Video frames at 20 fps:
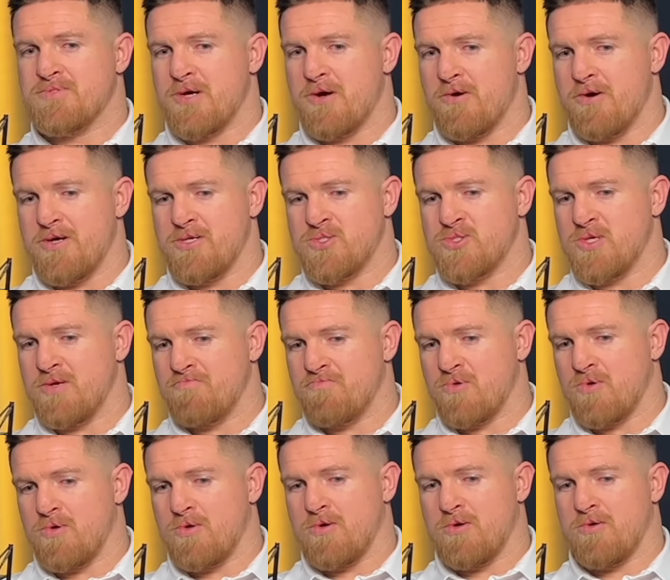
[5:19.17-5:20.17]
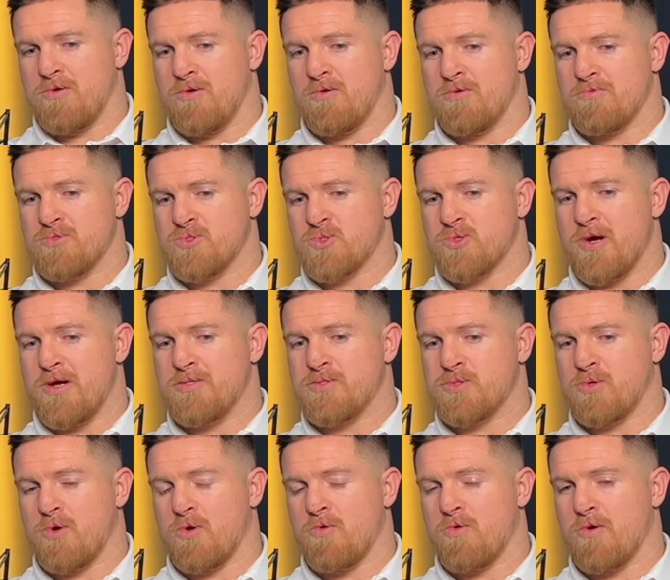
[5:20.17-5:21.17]
Very simple,
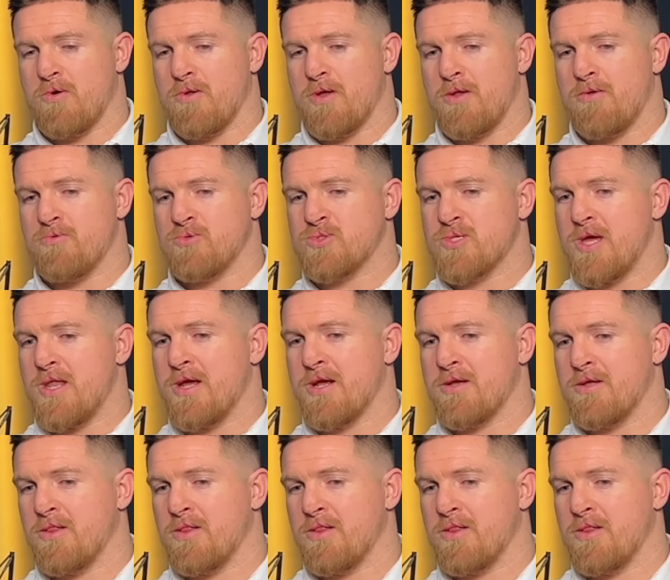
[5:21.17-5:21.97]
straightforward understanding,